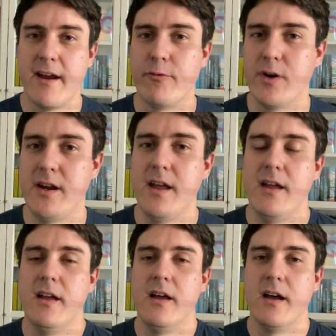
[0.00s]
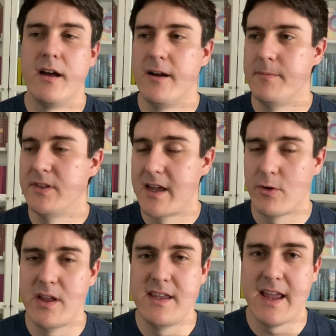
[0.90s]
every
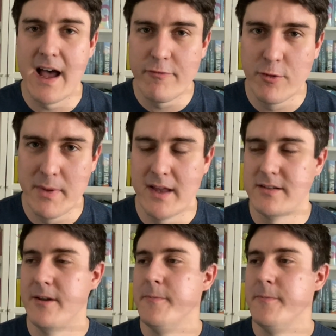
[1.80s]
letter in the alphabet.